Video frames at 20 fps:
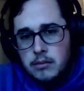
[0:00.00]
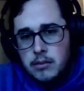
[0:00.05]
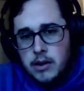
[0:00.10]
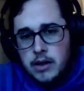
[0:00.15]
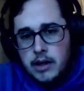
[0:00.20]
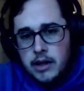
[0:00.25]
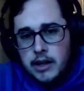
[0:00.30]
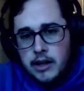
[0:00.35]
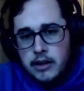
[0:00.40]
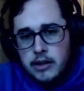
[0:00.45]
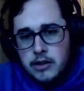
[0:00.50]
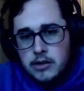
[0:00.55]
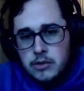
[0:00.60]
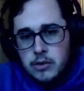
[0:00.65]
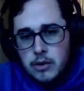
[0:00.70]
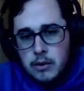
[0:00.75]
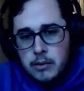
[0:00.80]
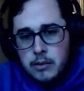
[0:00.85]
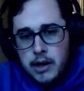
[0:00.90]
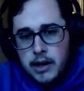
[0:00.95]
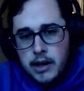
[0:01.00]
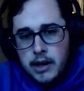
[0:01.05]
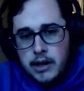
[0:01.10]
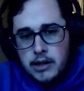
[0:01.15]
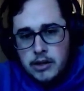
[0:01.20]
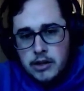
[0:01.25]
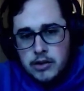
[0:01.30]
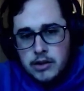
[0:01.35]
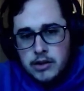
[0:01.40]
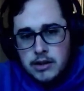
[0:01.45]
But here's where my
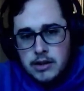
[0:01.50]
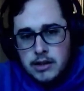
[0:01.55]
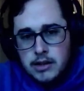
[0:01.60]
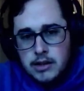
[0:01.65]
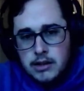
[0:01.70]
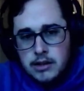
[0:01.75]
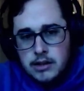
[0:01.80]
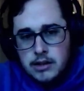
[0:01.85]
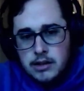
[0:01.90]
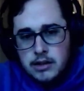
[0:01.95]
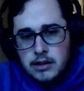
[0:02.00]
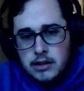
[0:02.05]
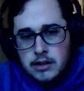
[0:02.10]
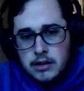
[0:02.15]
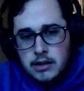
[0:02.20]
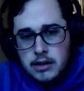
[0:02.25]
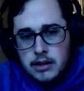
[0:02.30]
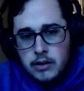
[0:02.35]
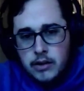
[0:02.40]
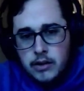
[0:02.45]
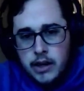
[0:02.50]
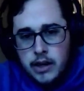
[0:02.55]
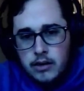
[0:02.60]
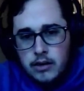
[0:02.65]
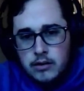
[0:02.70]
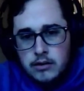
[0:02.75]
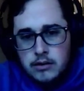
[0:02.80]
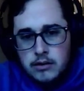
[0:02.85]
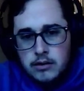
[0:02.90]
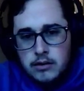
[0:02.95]
entrance is. Here we go.